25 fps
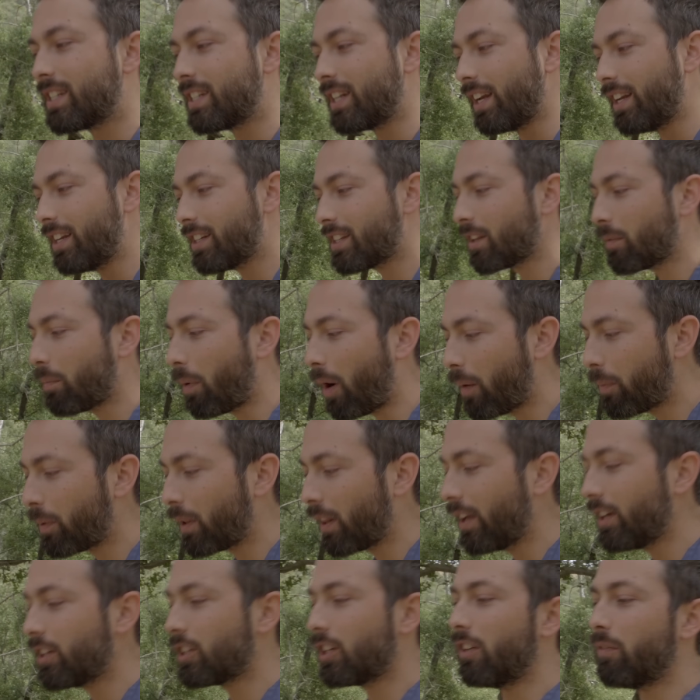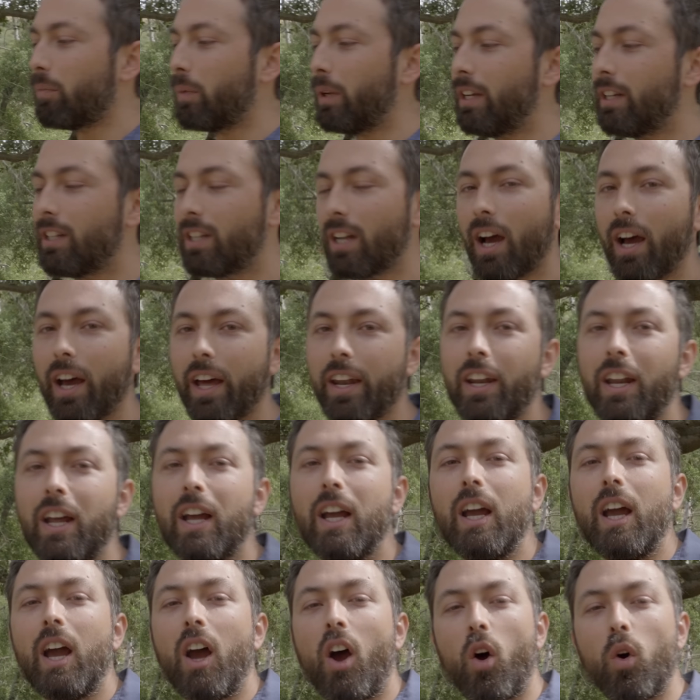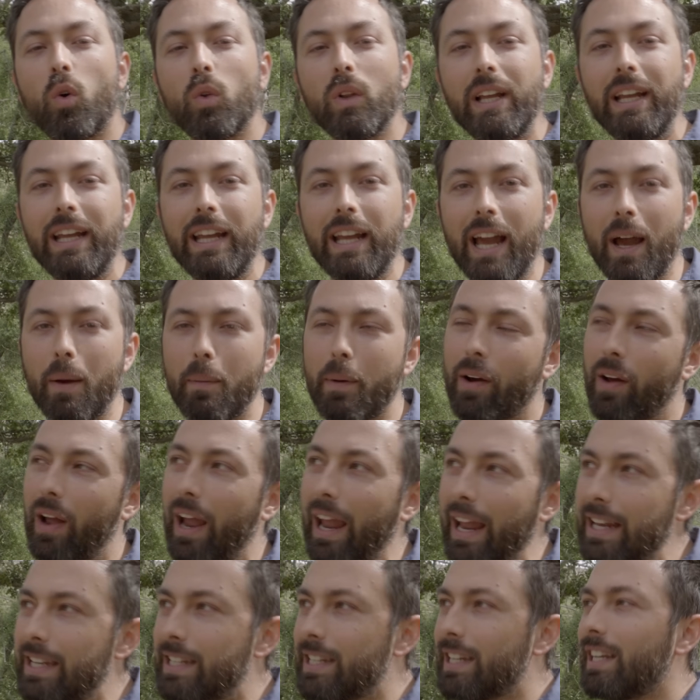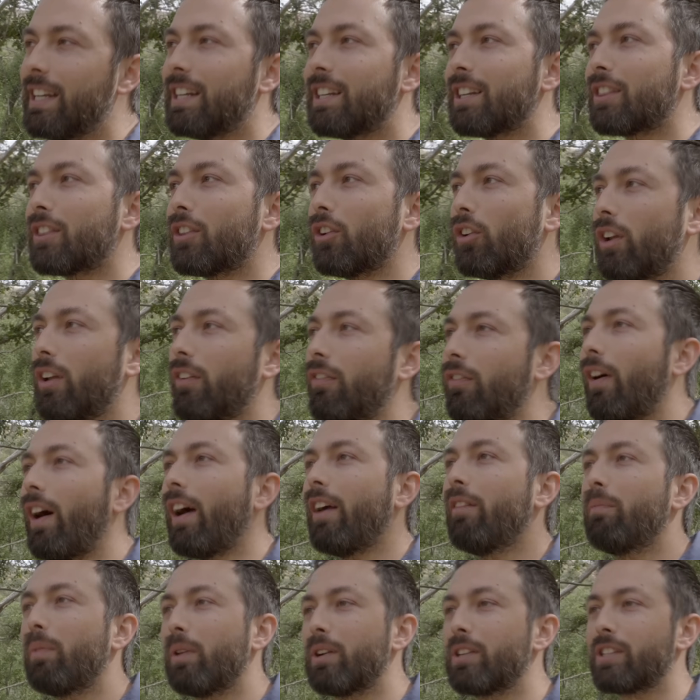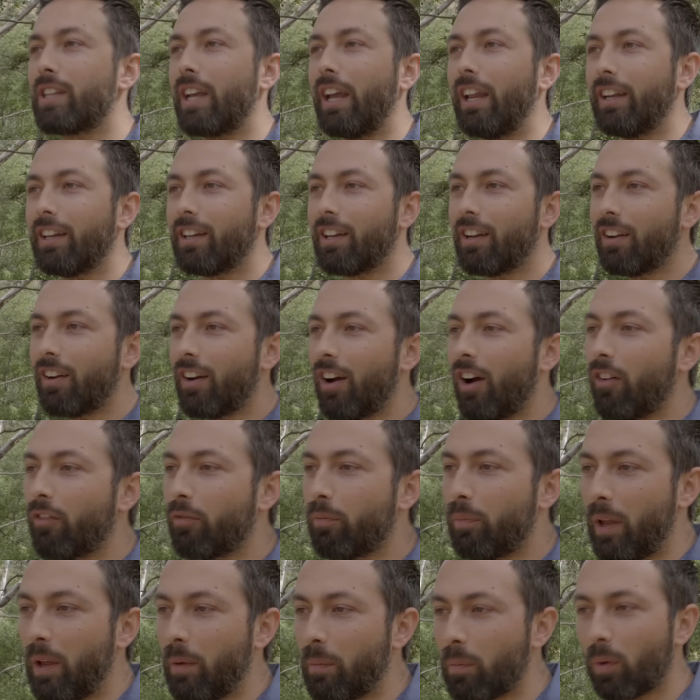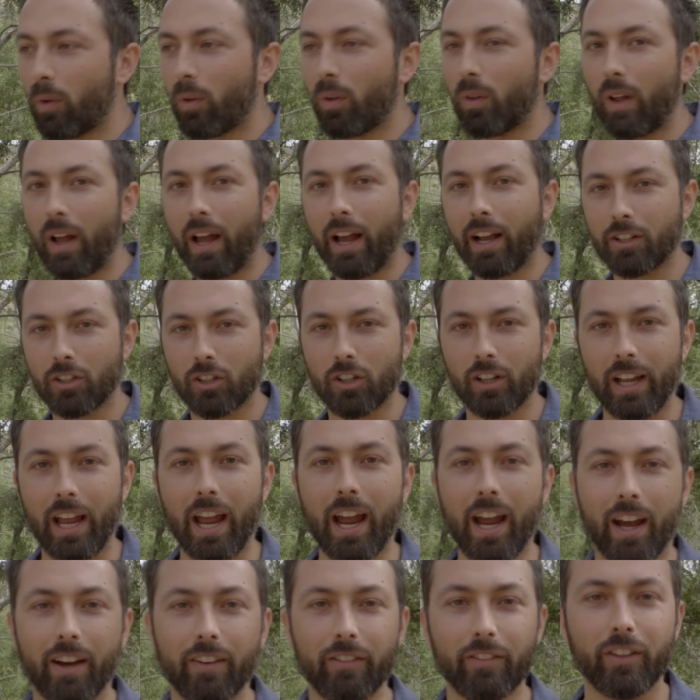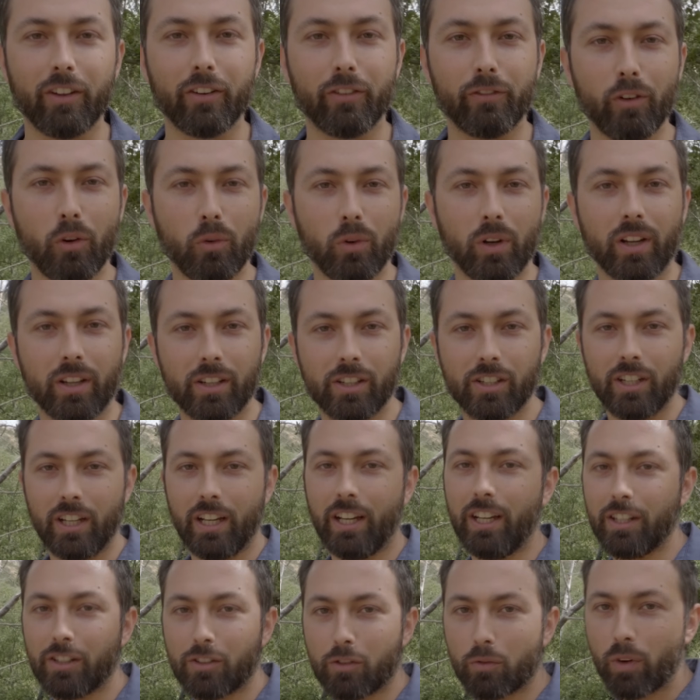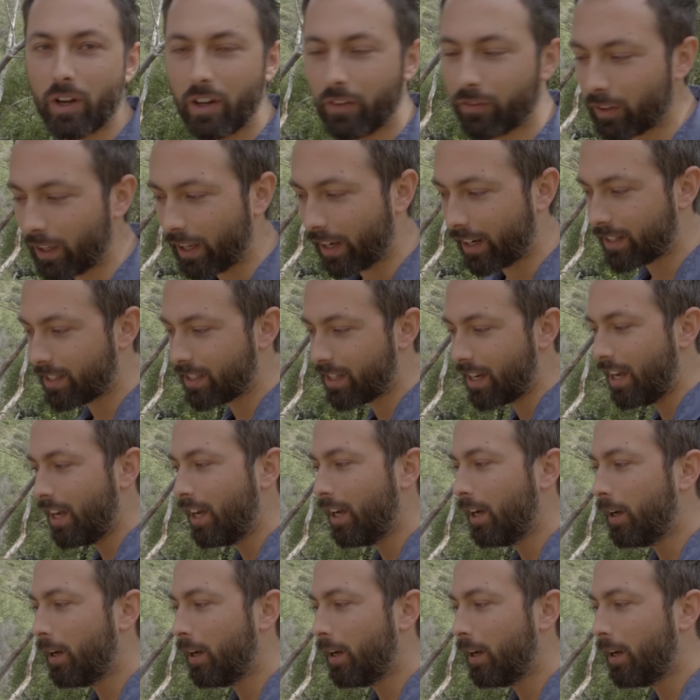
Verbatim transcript: studies of the population have been done, only about 18 to 35% of people actually have the photic sneeze reflex.